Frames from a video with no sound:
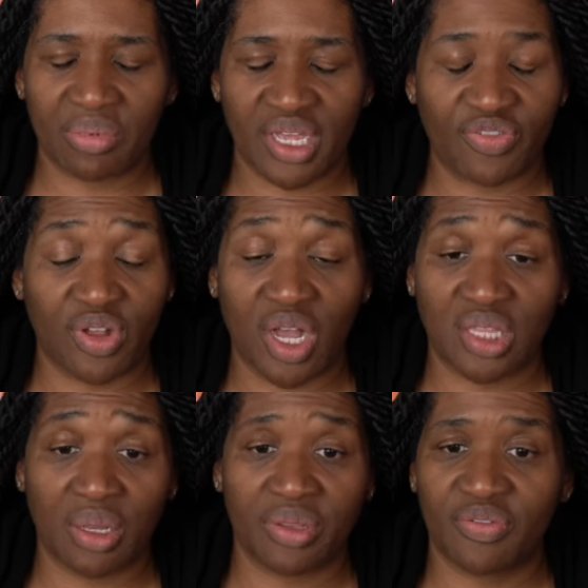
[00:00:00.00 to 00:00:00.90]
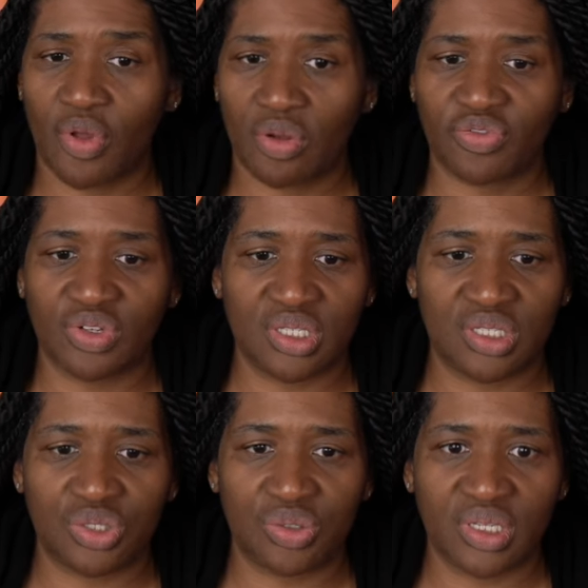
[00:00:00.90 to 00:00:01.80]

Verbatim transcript: but I forgot they were in the vault for at least two